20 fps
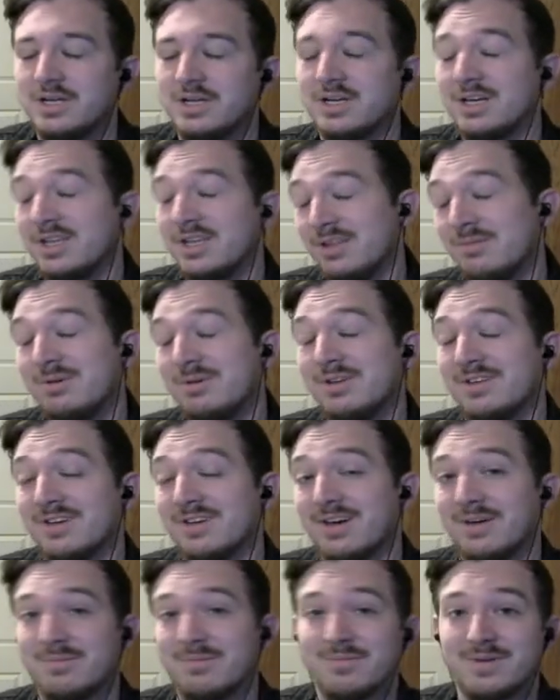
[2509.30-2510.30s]
In the
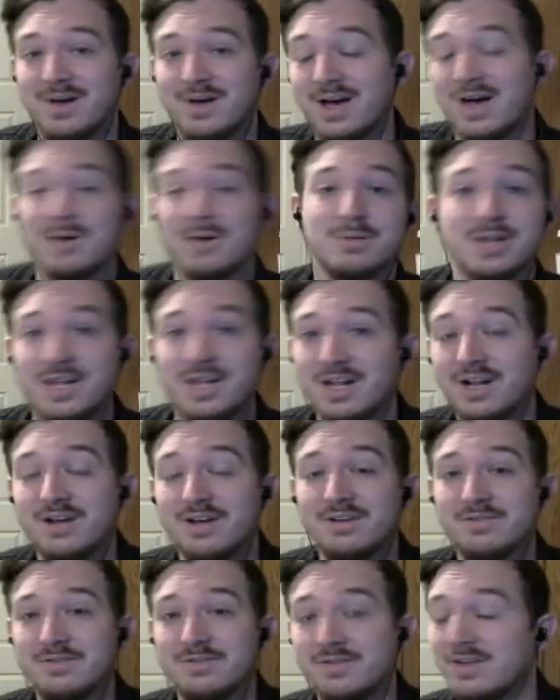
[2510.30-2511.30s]
meantime, I'm going to head
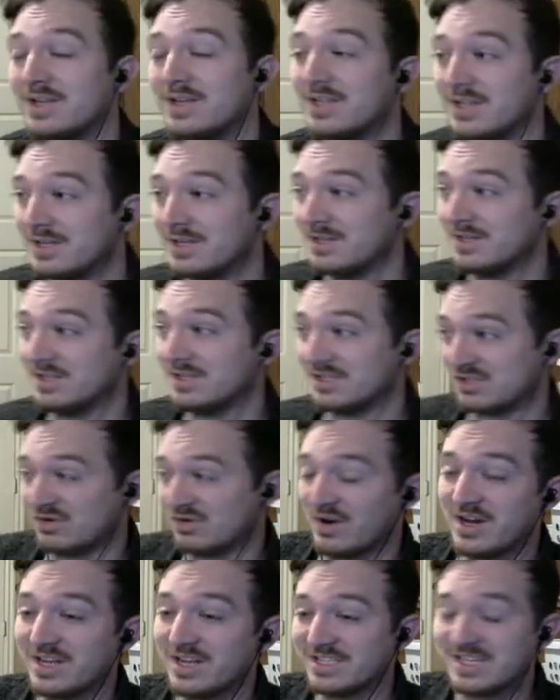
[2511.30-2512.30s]
off. This
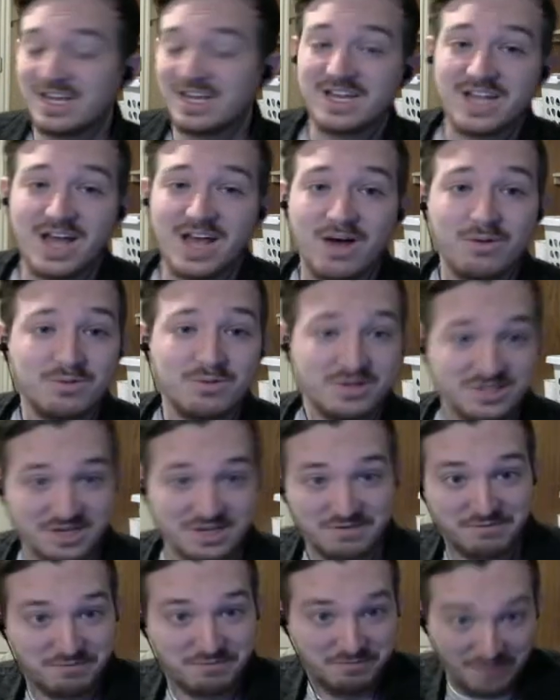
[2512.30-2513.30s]
train is heading out because I
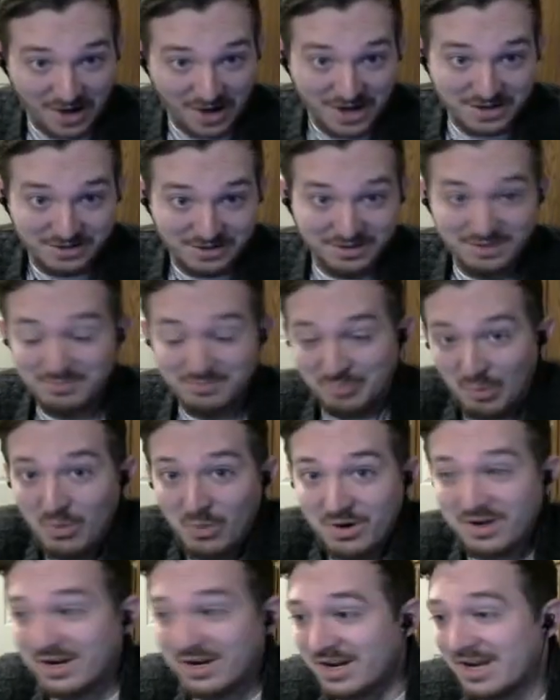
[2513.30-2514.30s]
finally
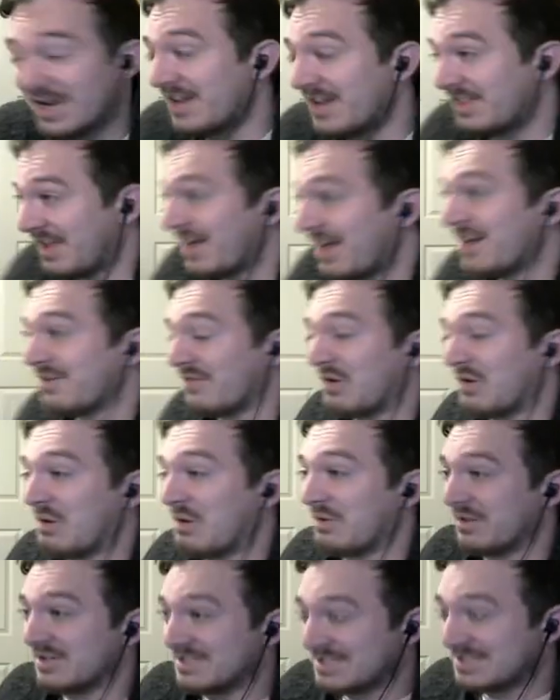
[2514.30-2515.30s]
boarded it at the end of all
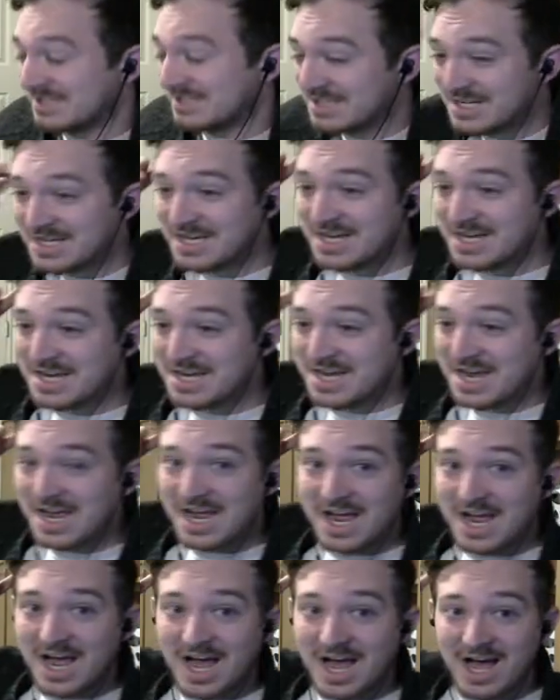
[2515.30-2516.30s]
this.
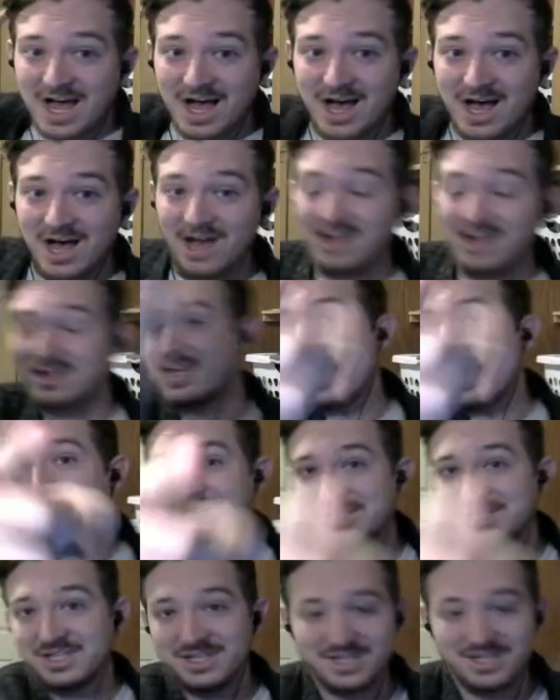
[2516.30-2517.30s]
I'll
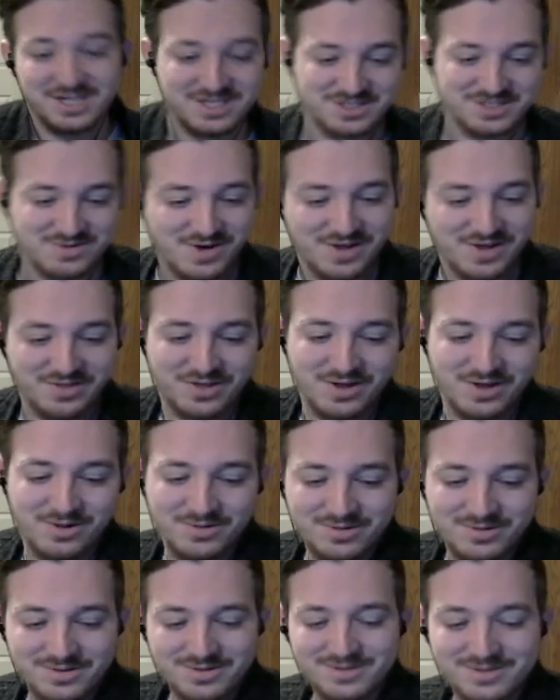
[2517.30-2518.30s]
catch you in the next ride though.
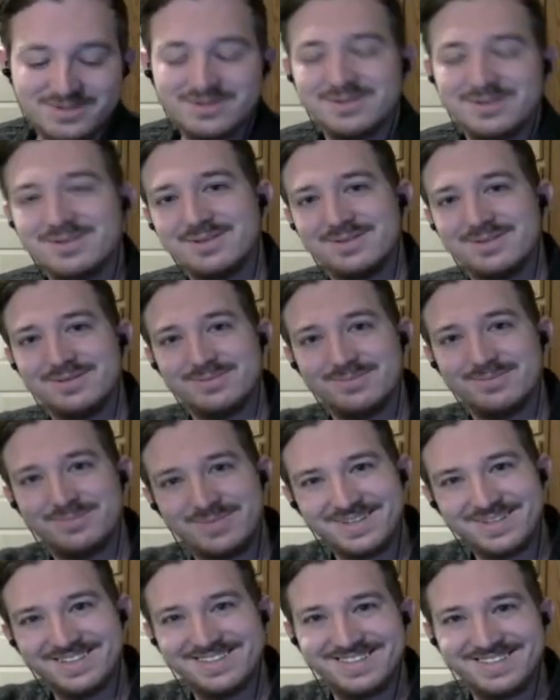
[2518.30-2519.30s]

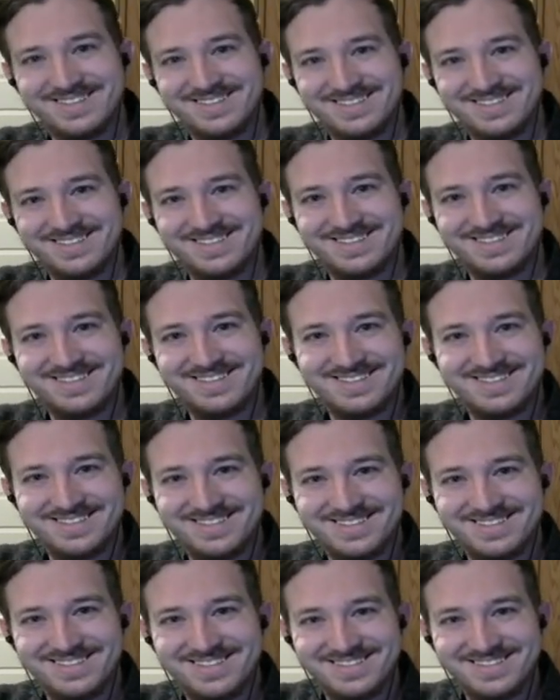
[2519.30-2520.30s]

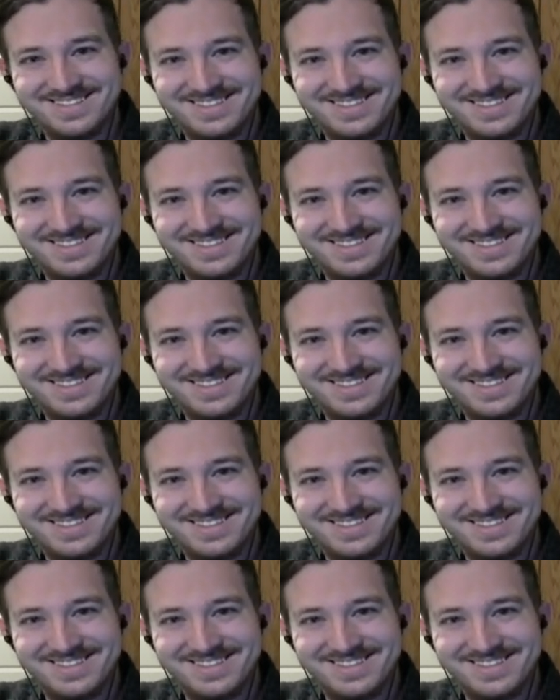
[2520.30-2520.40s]
Bye!